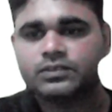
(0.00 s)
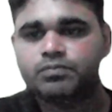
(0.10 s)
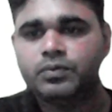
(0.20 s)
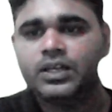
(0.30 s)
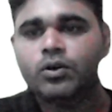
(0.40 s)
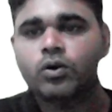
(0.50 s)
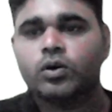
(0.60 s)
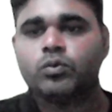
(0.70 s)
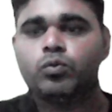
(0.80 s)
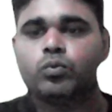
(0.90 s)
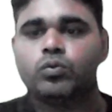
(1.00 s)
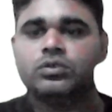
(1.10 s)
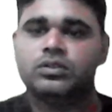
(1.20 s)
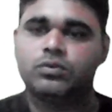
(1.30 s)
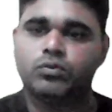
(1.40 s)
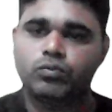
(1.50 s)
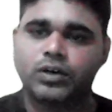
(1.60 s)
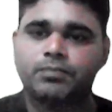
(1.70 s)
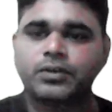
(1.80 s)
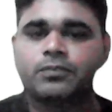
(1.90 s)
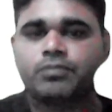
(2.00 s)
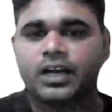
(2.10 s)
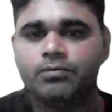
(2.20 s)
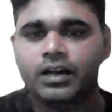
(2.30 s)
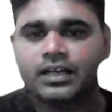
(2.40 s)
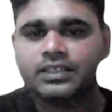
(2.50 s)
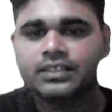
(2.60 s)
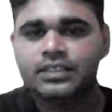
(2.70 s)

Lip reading: below 1.5 lakh,